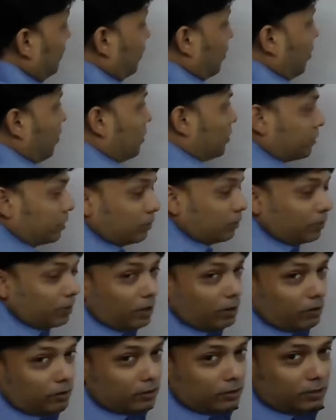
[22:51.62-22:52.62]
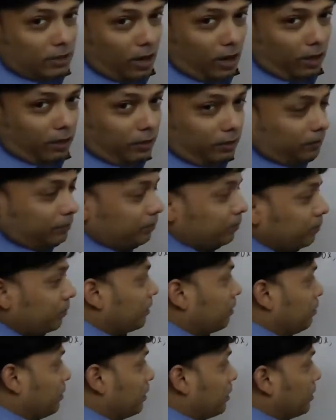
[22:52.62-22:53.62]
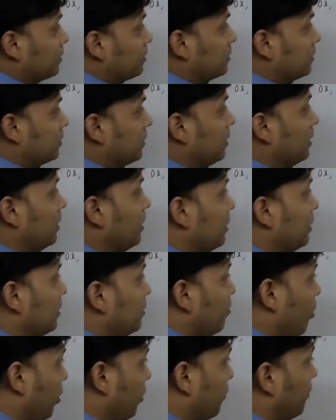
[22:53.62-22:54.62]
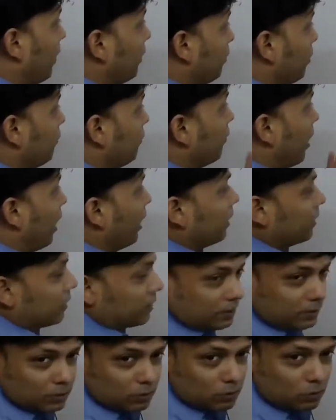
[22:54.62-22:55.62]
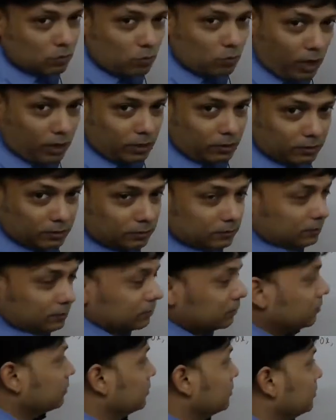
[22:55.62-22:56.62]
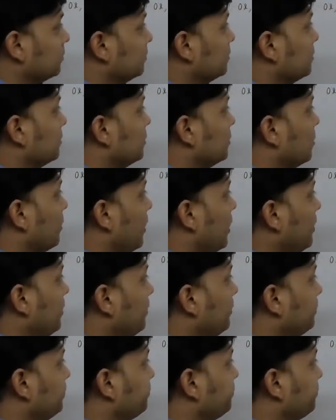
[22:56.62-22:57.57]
Also you cannot deny, because the mod value of I is 1. Alright?